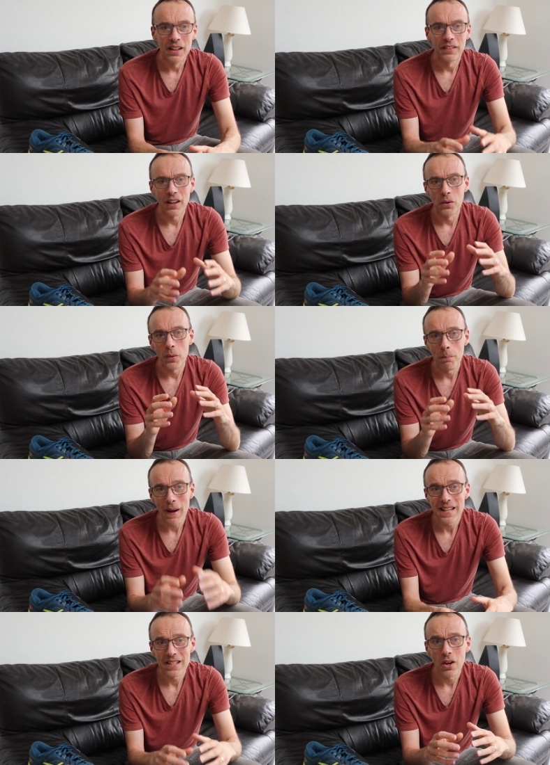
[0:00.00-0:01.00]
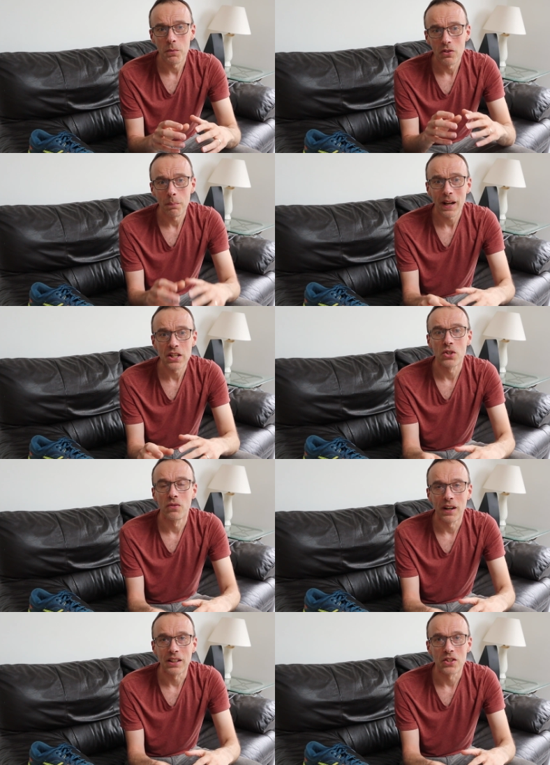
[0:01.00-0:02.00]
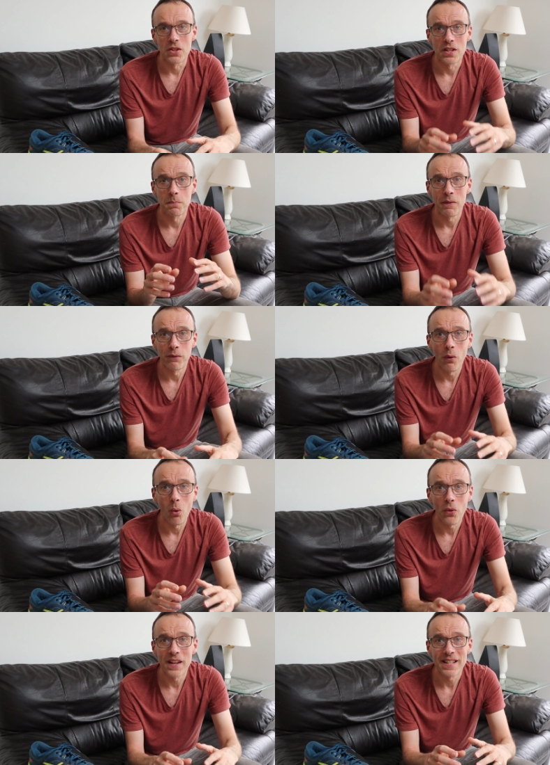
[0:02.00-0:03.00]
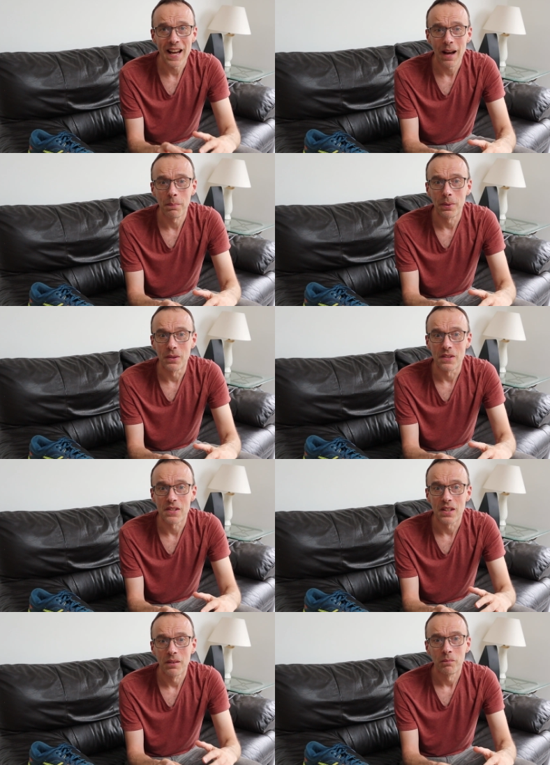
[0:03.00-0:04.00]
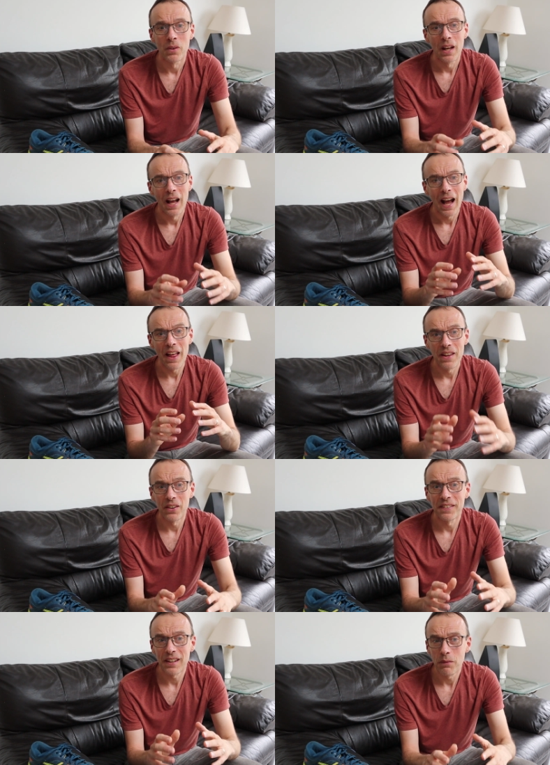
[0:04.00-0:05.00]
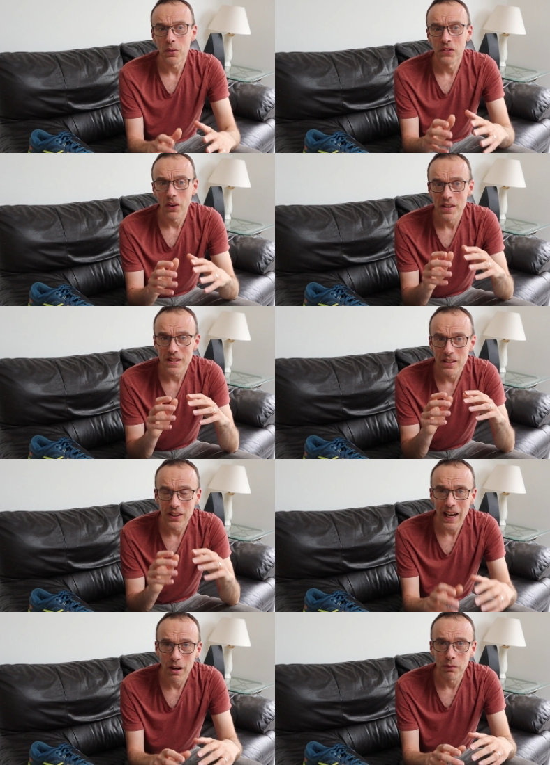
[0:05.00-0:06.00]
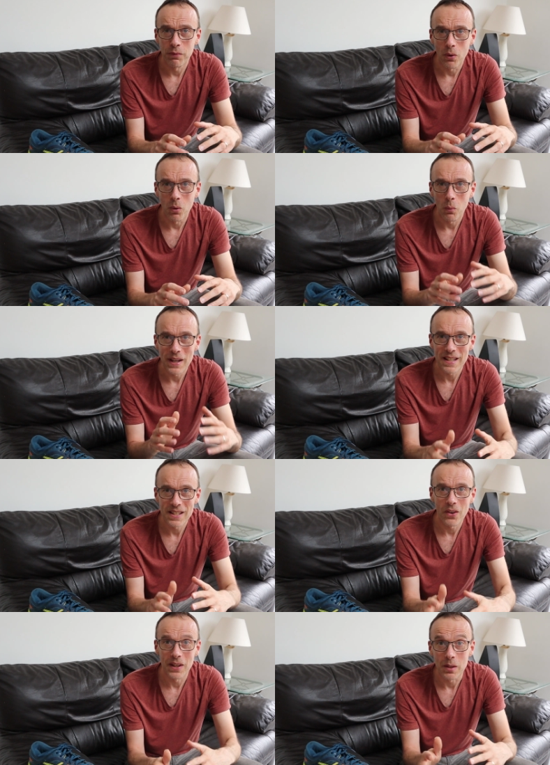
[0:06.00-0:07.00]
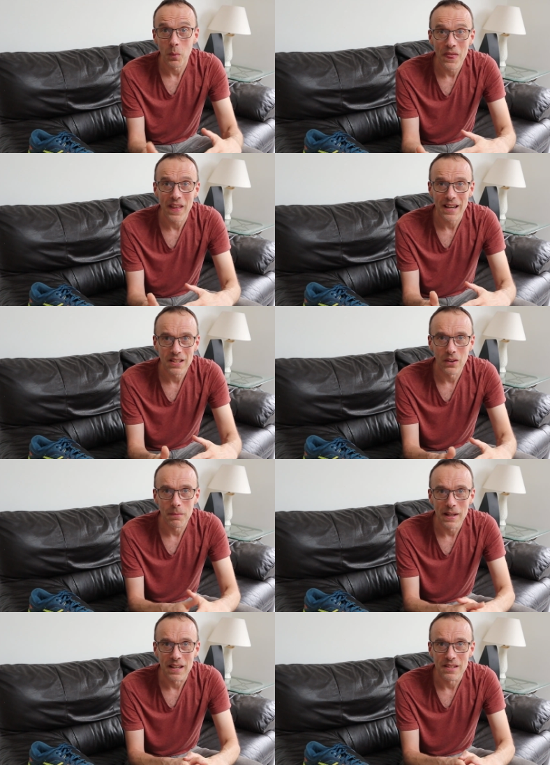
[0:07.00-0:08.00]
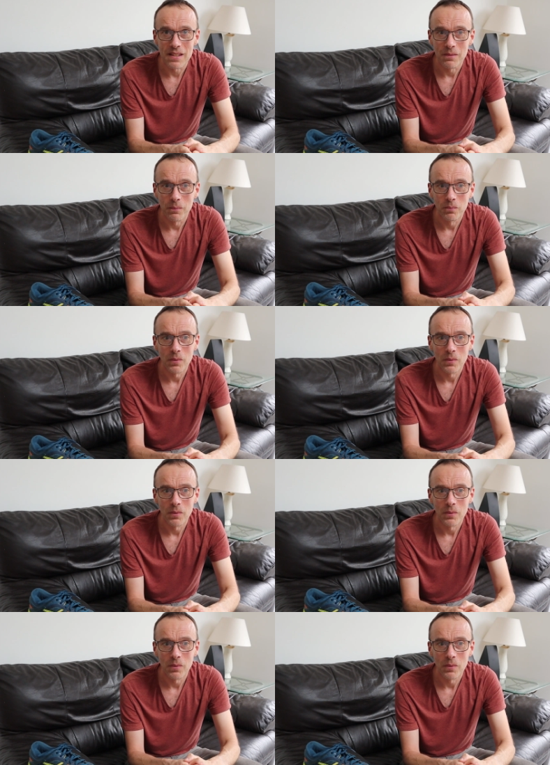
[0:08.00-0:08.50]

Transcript: So the best time to replace your running shoes is before this happens. And there are several signs to look out for when deciding when that time is.